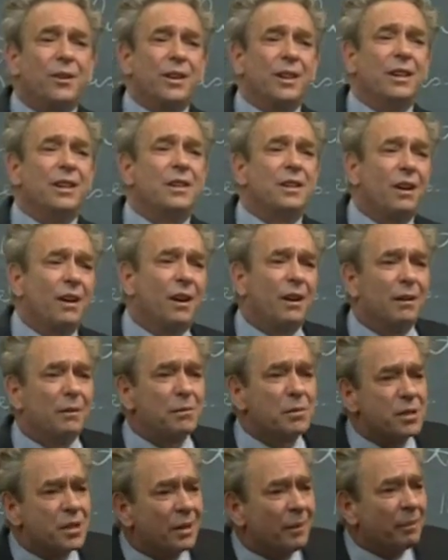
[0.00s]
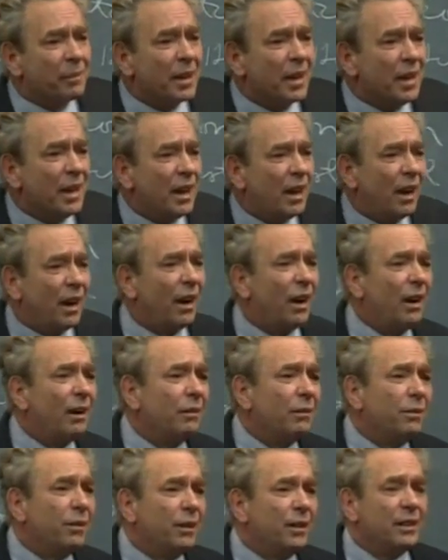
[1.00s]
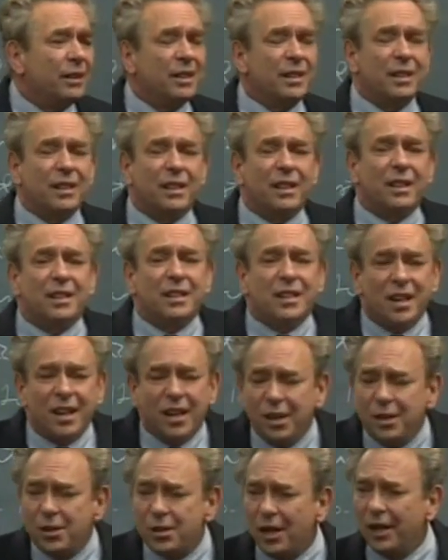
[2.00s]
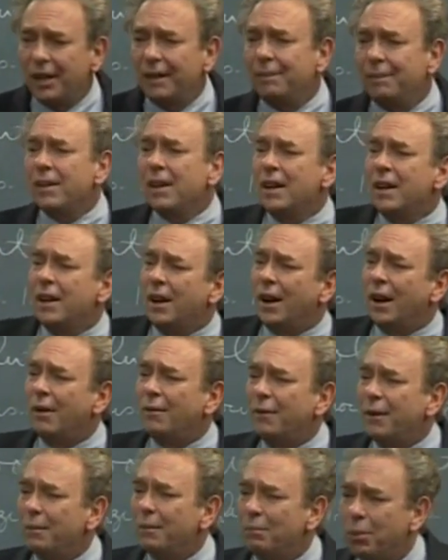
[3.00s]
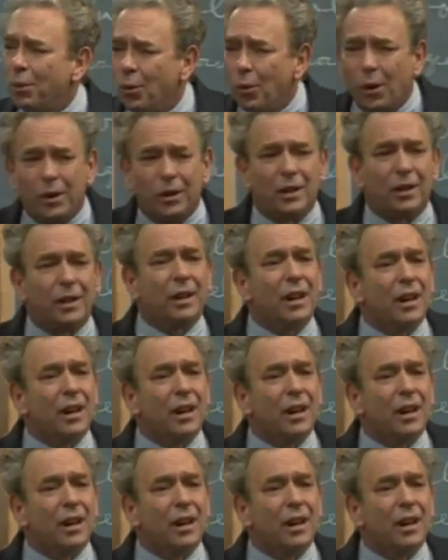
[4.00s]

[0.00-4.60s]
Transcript: in terms of the teaching of important